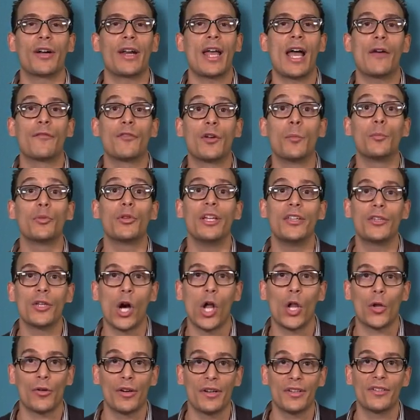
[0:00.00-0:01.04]
not have complete
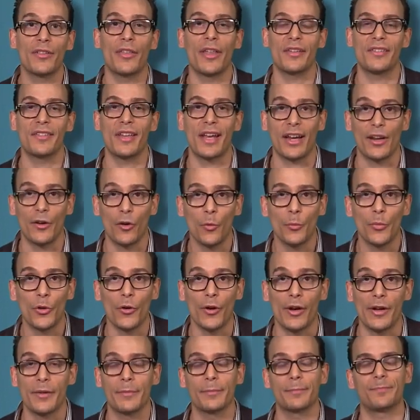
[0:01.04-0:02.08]
tolerance to that second
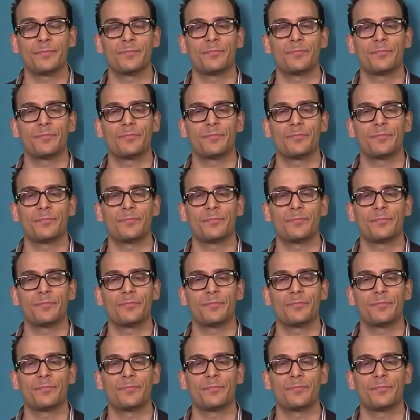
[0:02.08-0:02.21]
opioid.